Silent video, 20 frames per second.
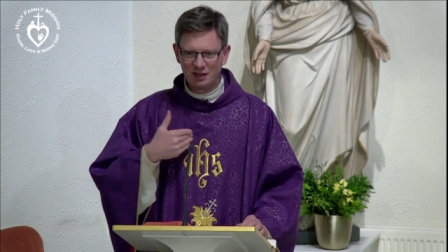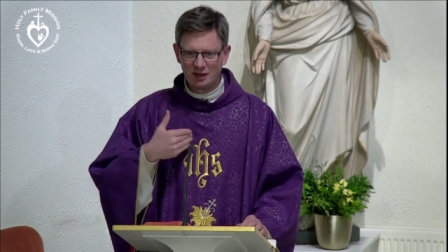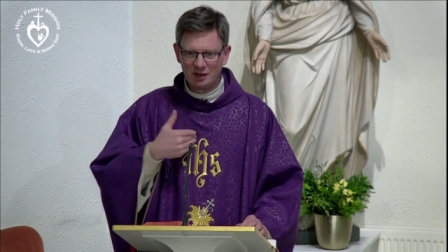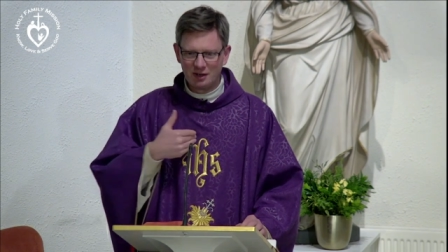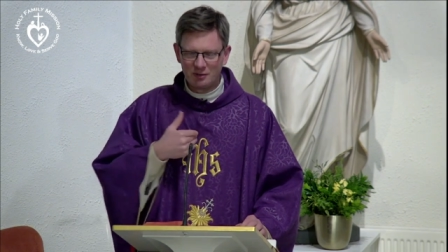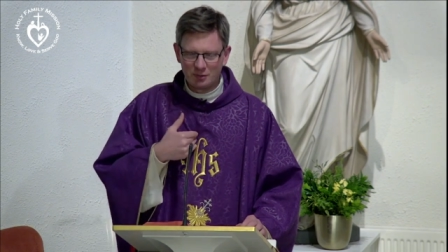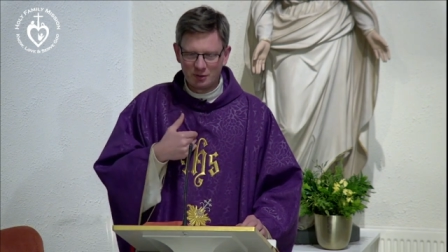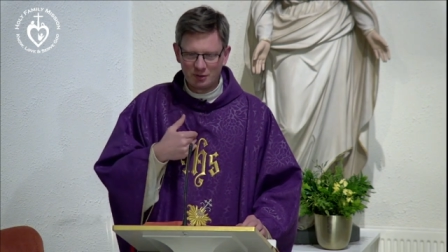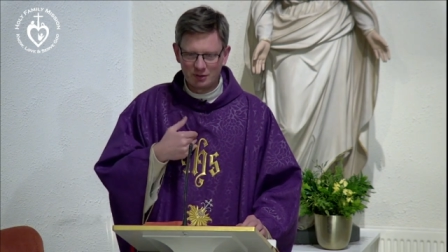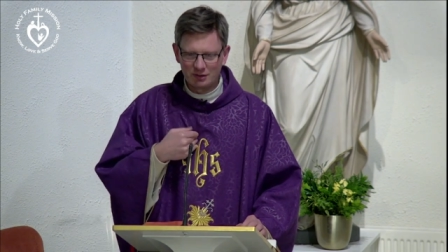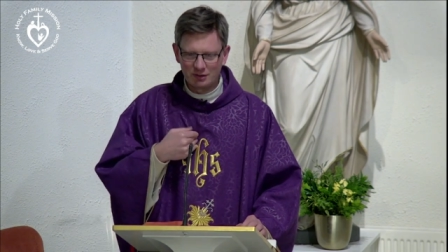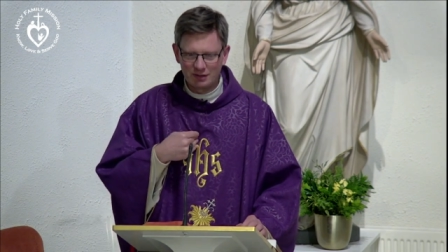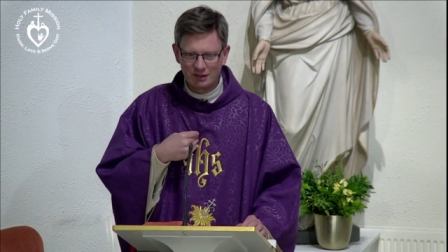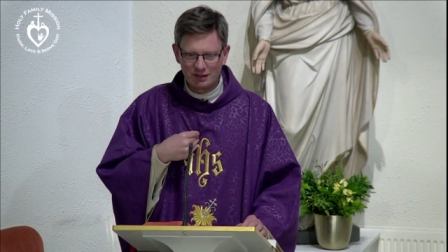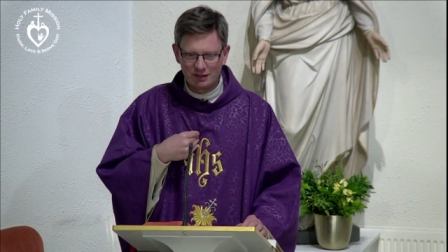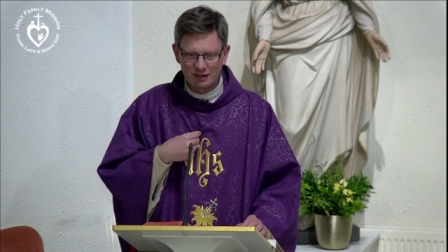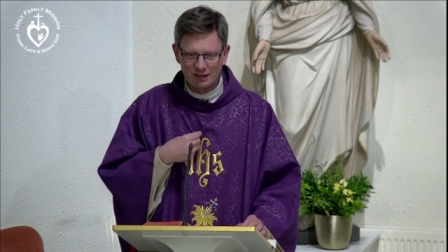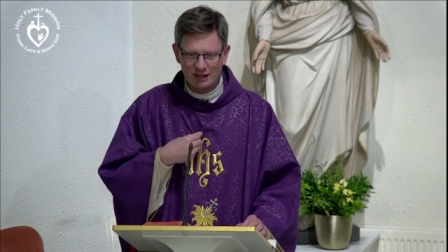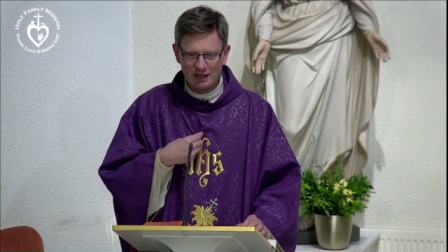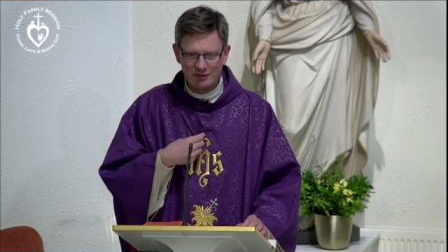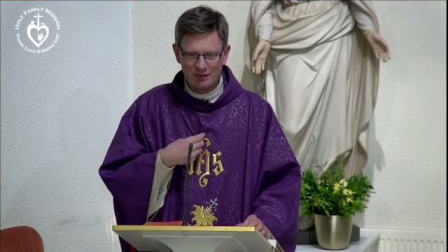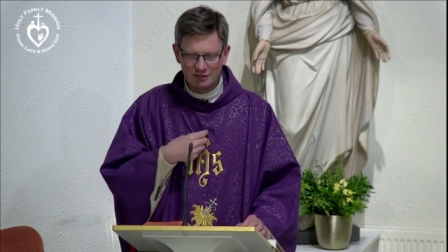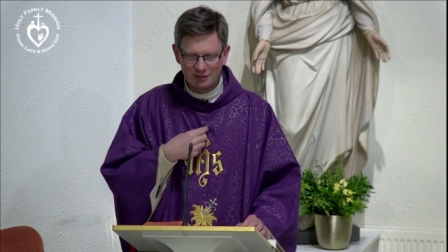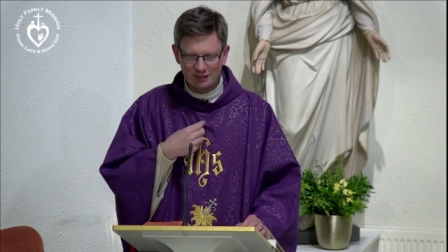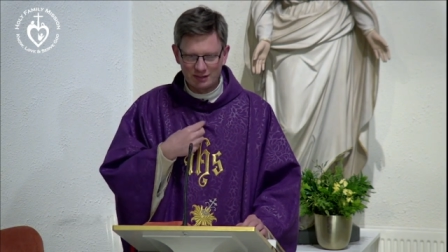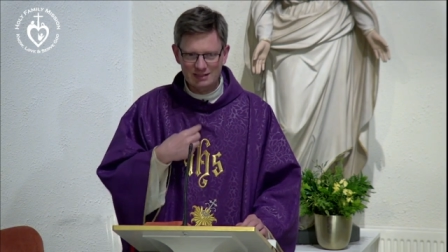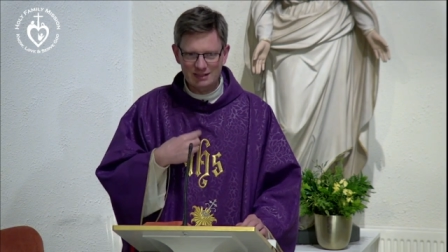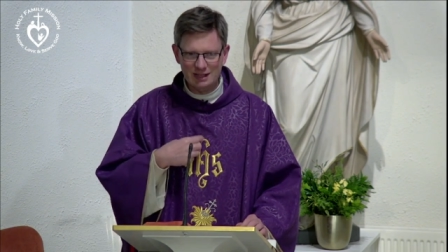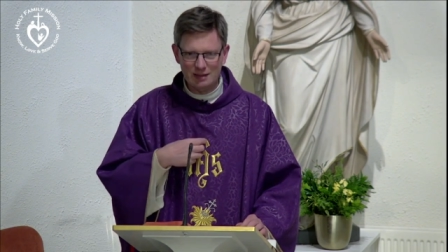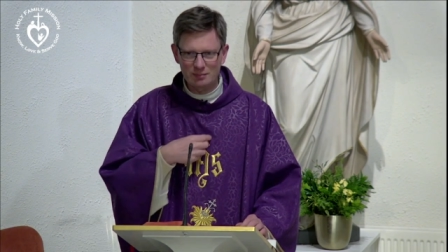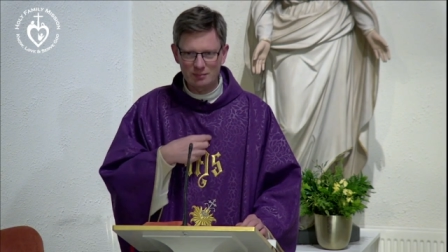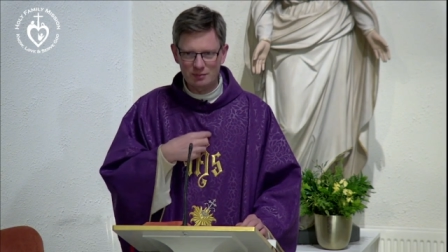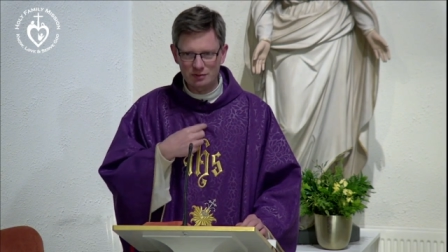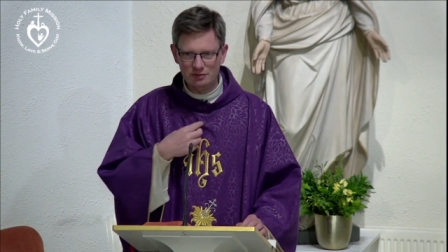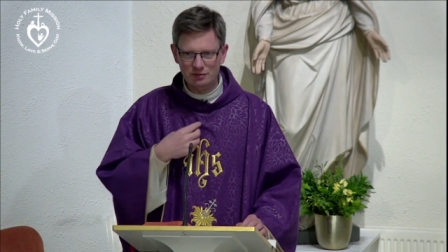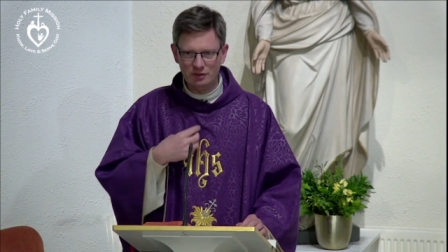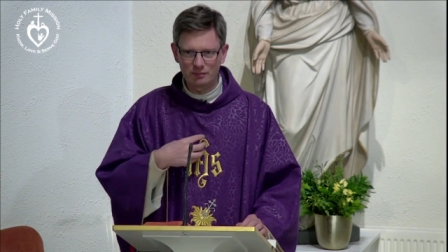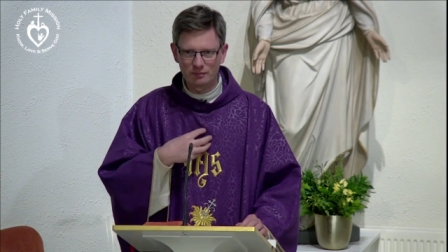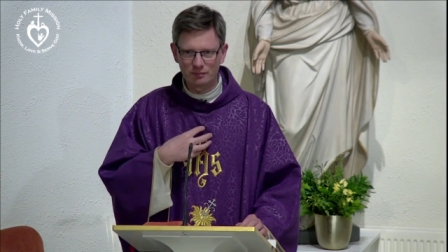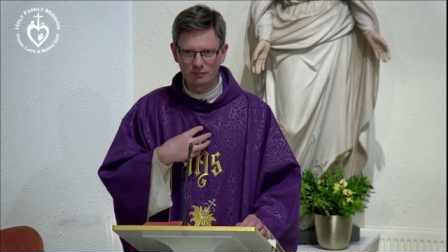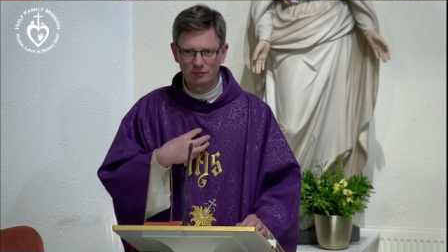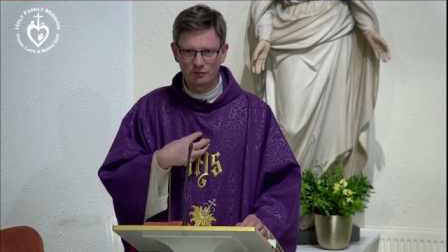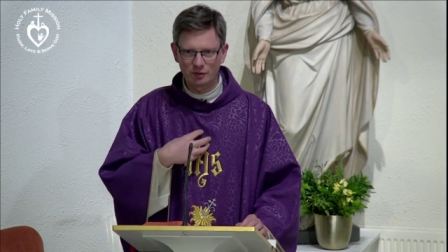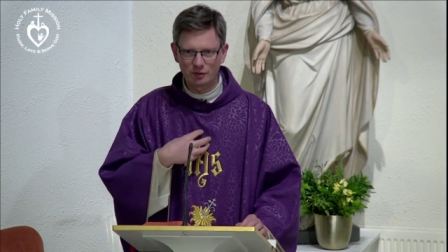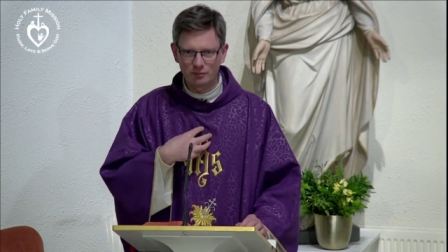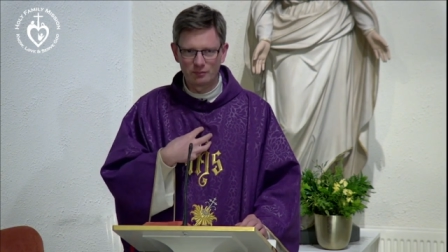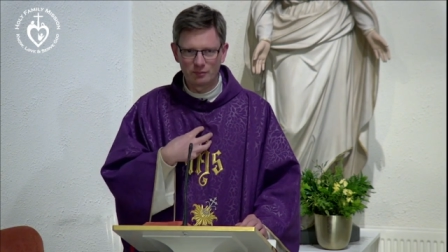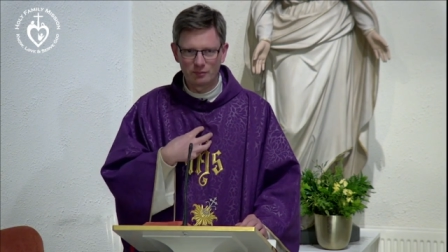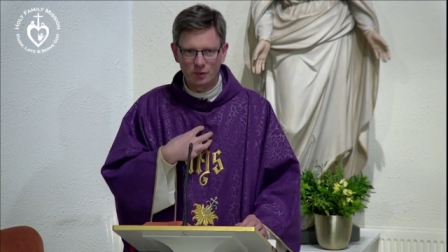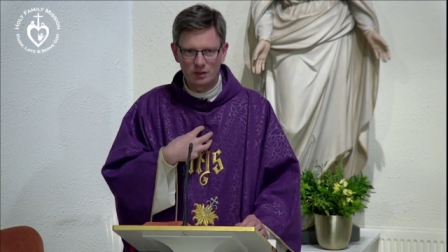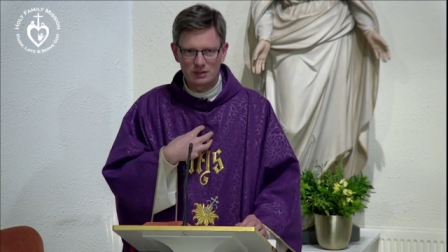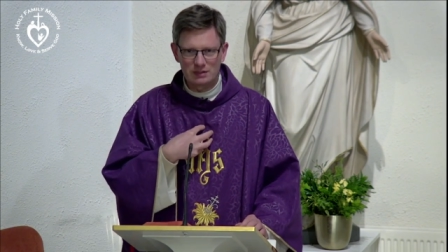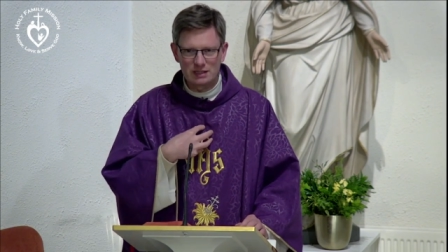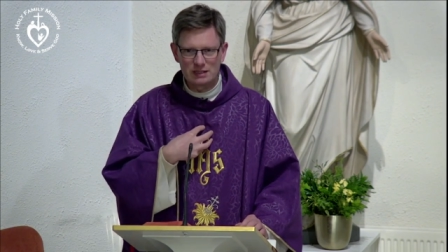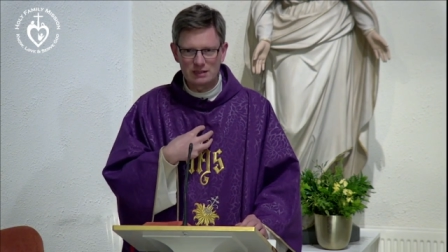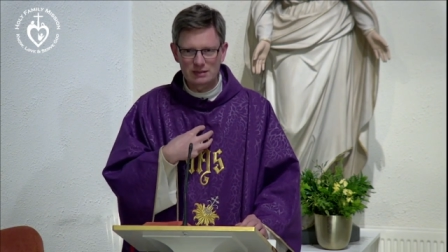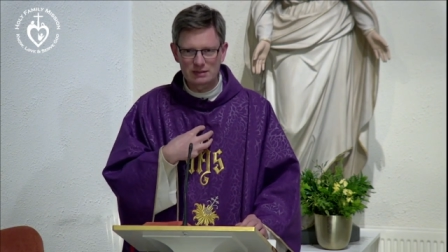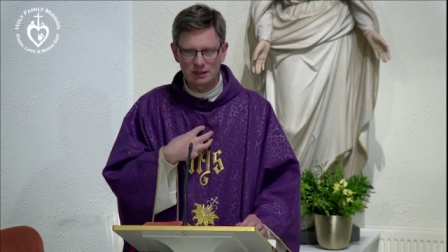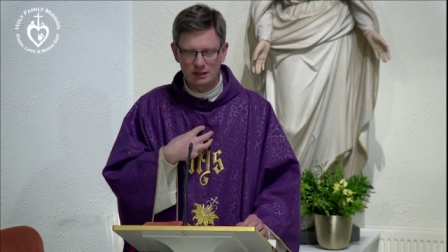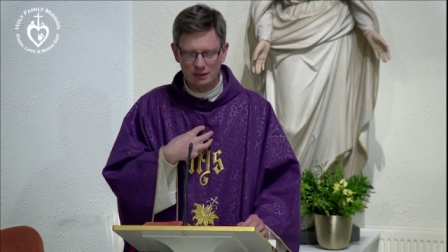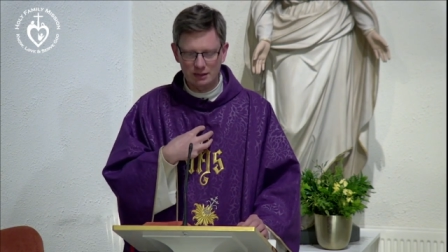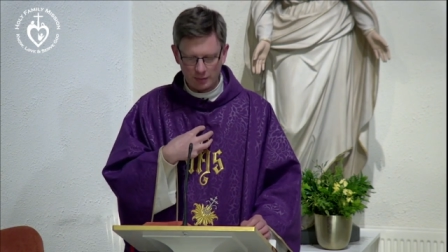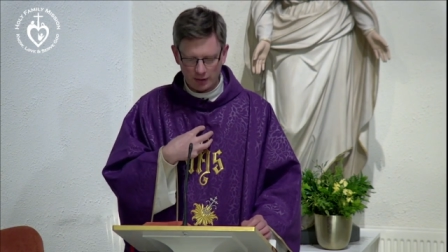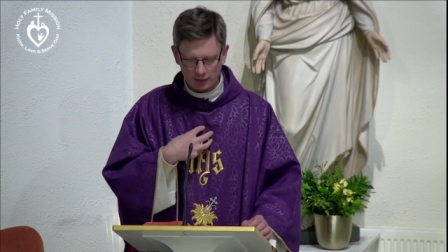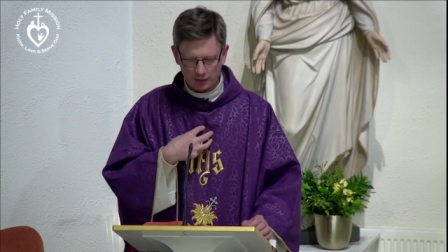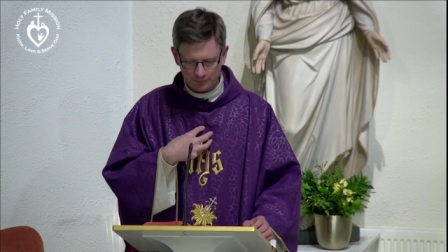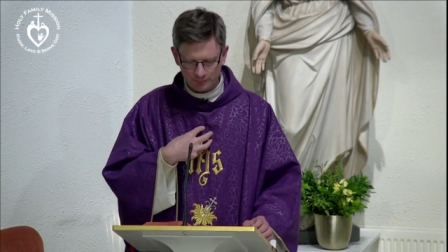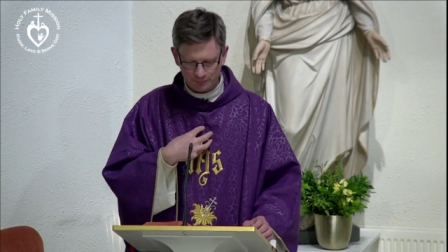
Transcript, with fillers: But everything stems from, from what's inside a man.